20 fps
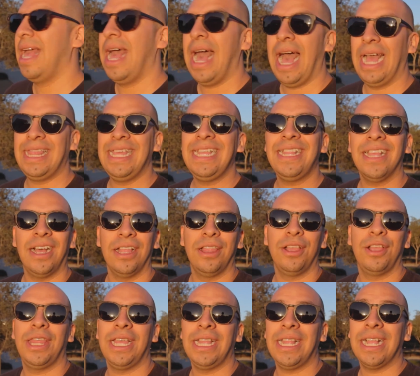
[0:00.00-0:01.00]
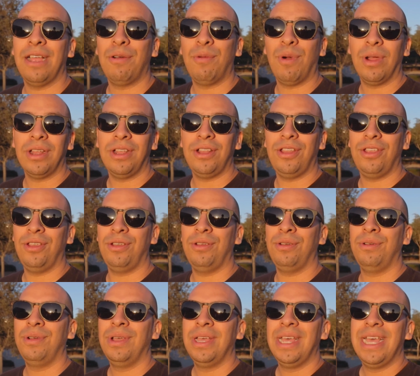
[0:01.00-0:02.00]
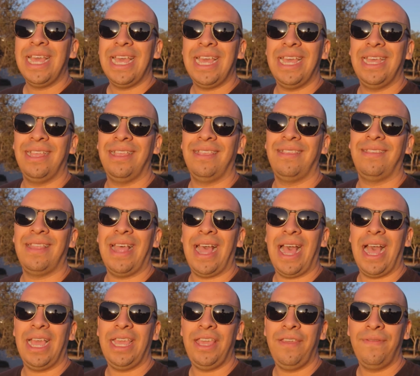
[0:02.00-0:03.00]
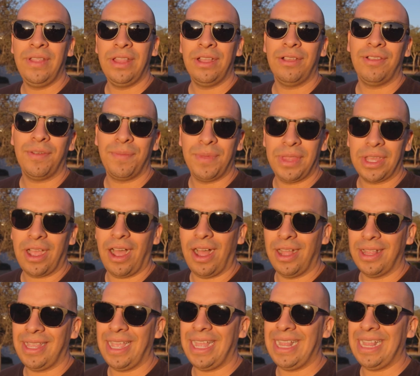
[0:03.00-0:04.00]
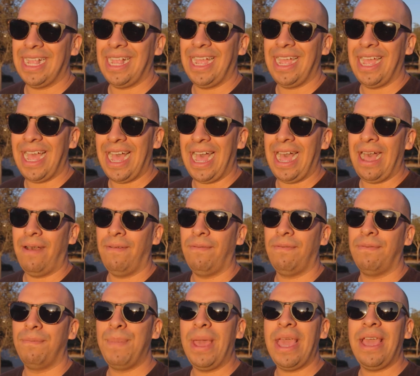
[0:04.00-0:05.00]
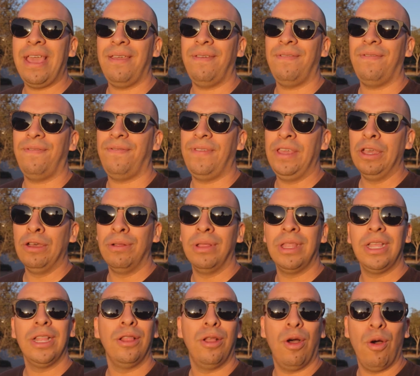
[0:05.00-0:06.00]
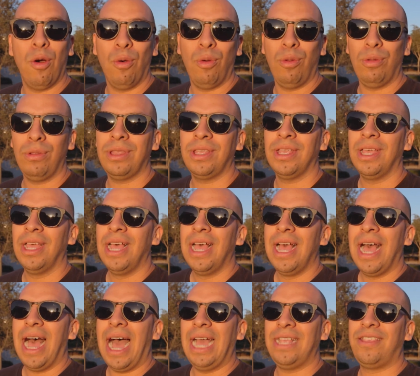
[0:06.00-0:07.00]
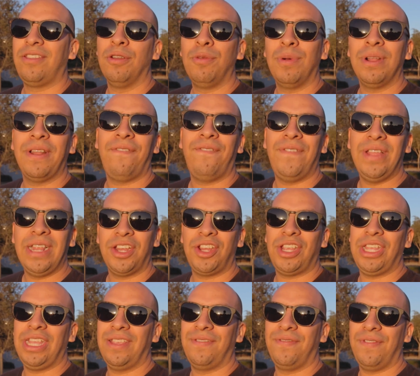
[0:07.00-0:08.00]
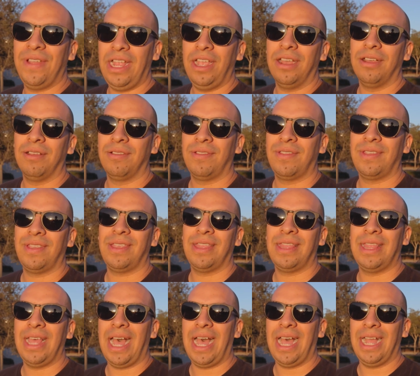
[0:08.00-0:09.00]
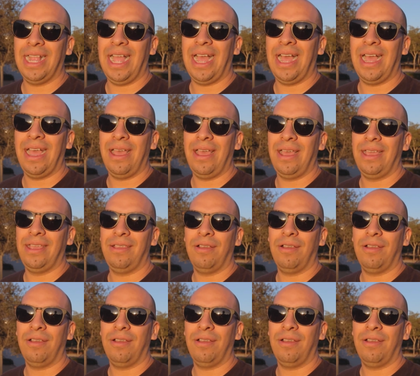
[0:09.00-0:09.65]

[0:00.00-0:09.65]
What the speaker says: I think the other thing that I want to do is that even though some of the content that I have may feel a little old, I still want to finish these videos that I